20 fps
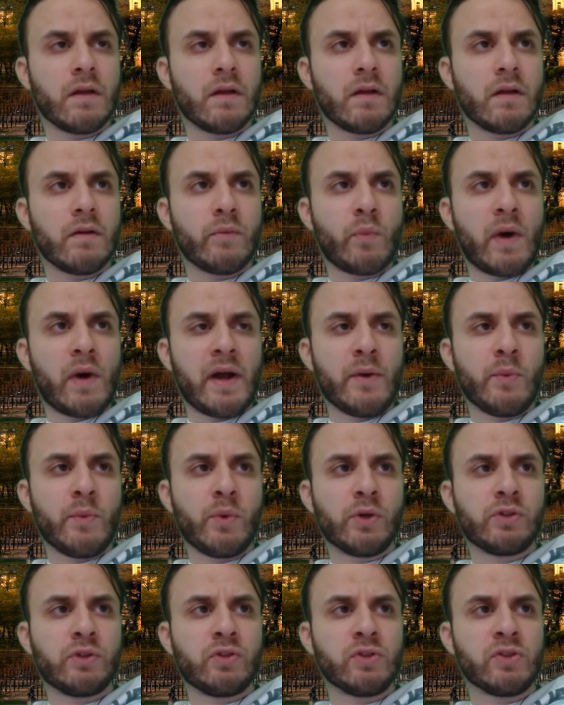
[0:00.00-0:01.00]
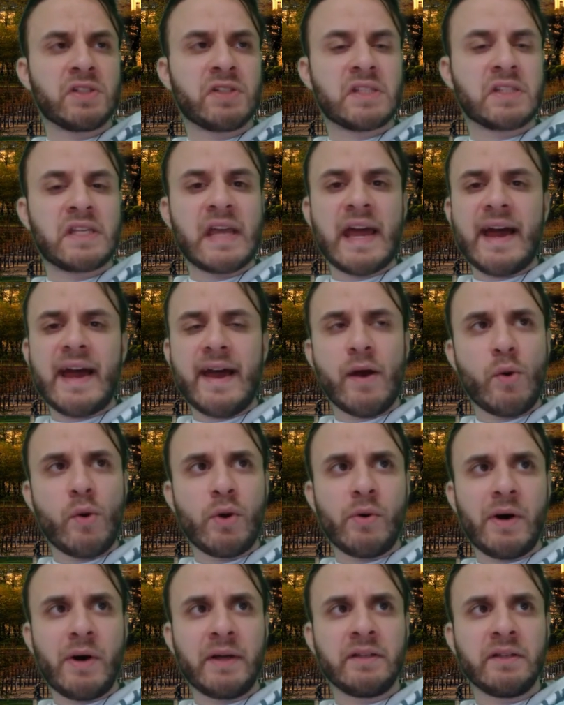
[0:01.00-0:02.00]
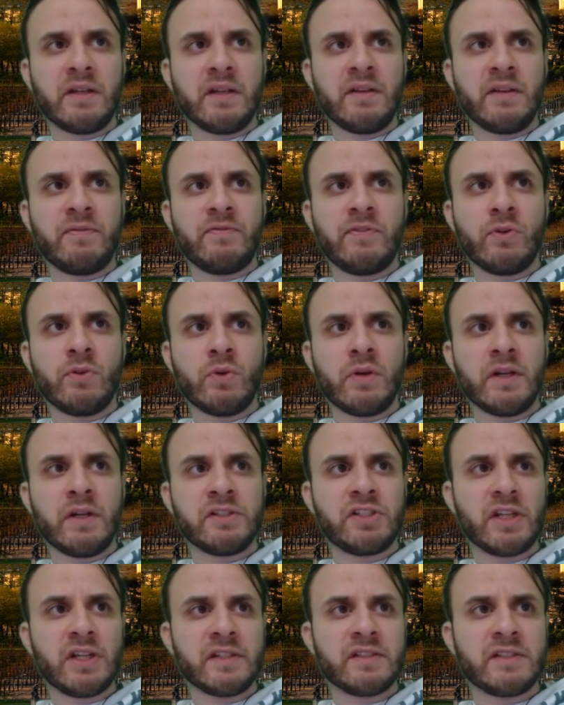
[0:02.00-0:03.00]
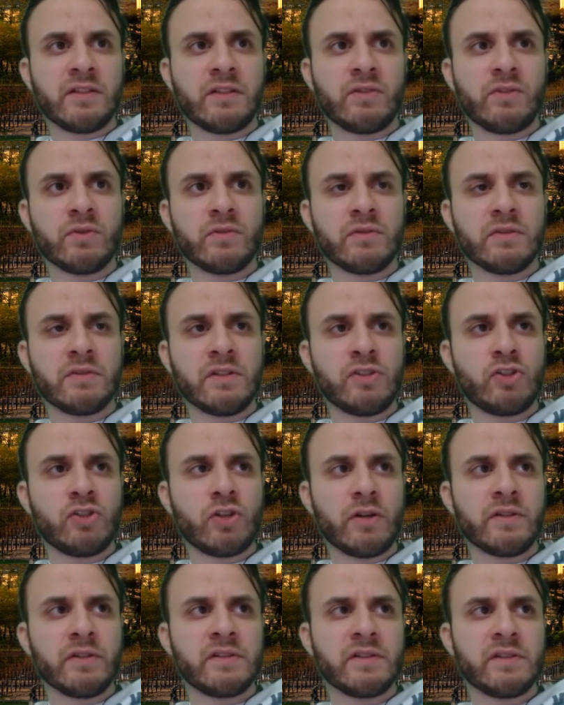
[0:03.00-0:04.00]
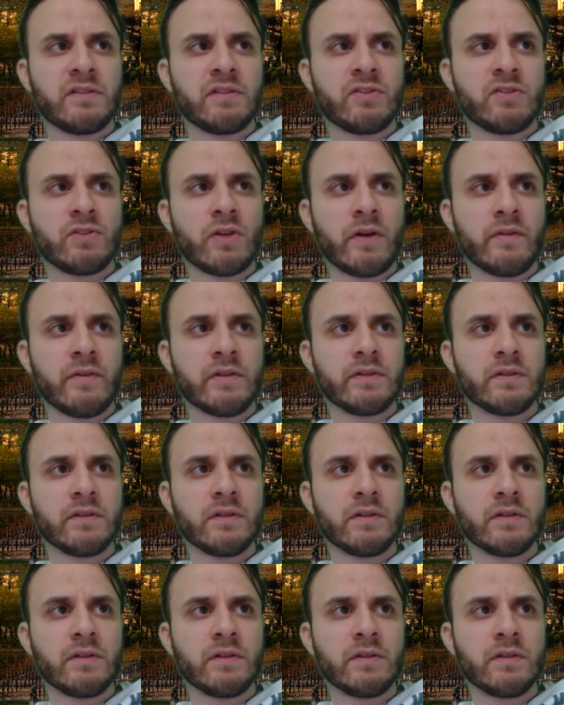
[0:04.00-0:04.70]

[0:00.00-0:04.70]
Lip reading: Why would you scare everybody if you are just here to enjoy the service?